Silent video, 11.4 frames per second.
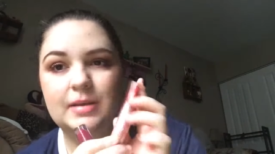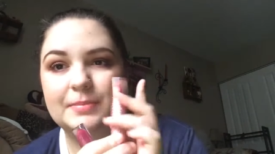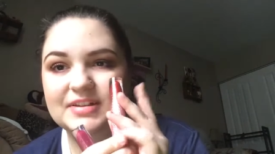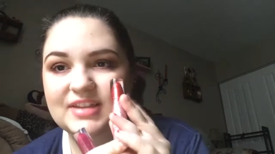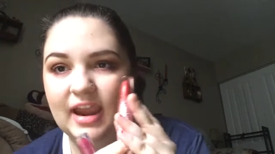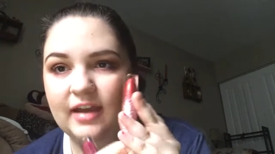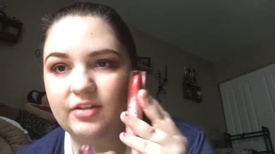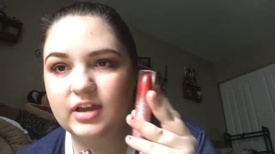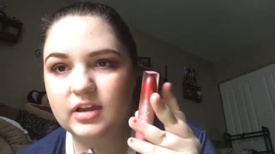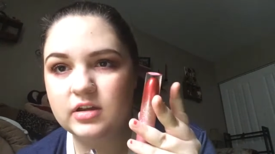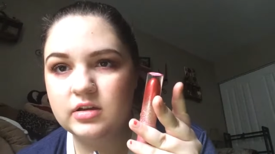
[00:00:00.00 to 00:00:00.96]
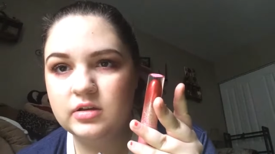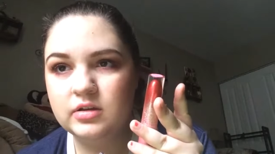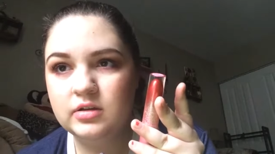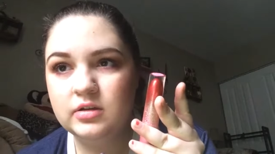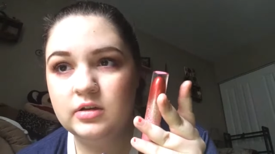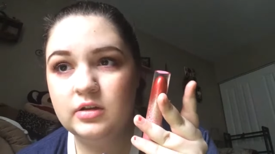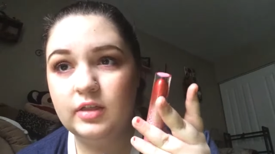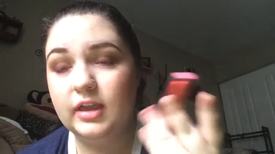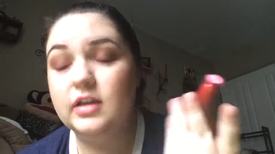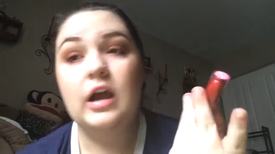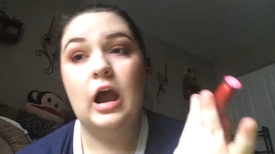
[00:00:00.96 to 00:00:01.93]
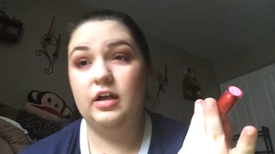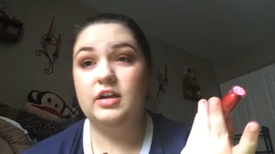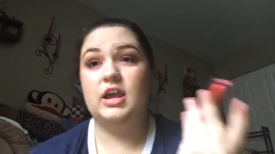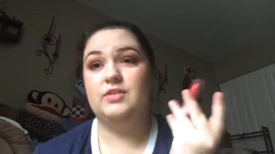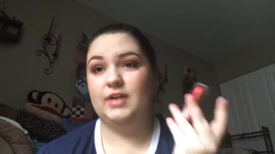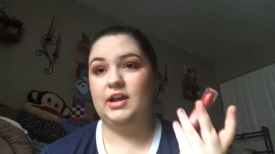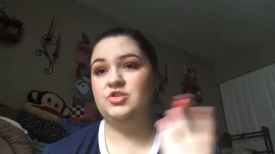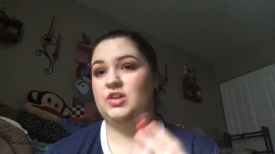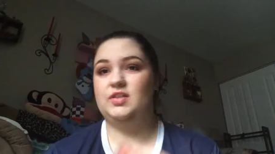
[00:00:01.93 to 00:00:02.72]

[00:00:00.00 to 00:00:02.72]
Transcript: metallic, like, holiday red shade.